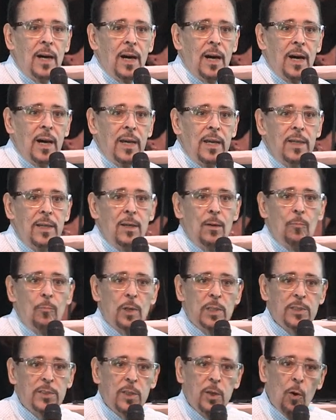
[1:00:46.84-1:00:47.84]
I
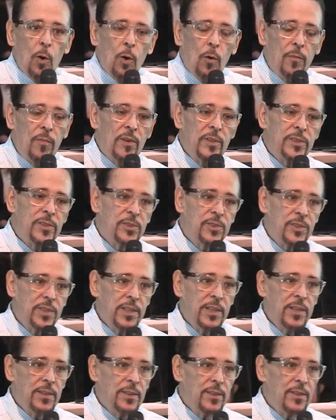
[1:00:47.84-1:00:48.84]
was the
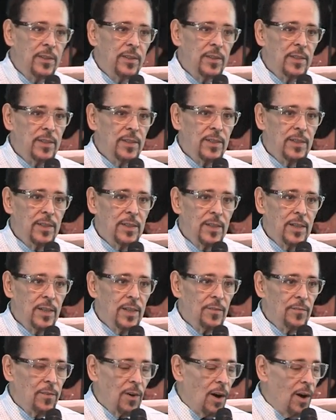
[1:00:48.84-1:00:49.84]
overseer
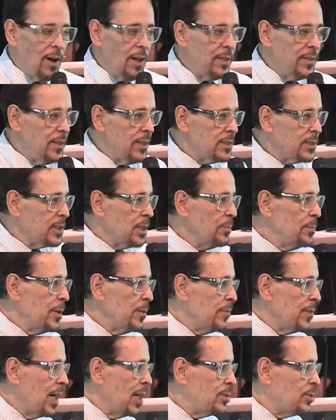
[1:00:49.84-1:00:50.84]
of all the Assembly
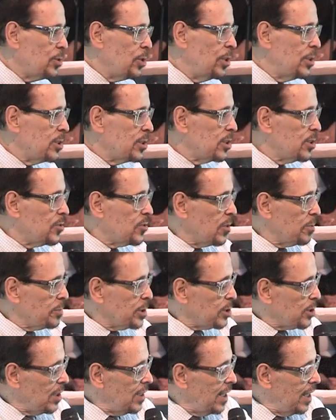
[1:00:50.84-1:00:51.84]
of God churches from
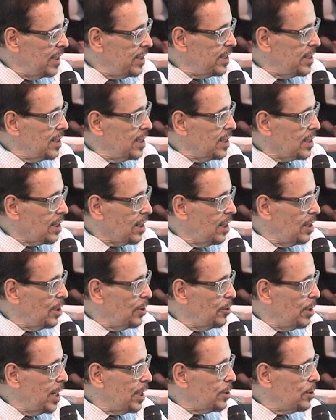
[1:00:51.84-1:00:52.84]
Salida,
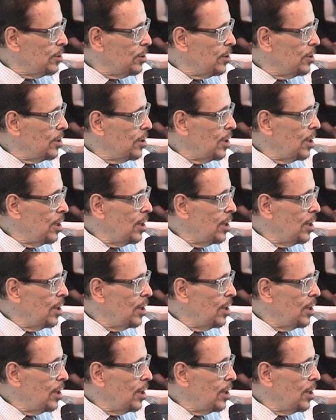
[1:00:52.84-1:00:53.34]
Colorado,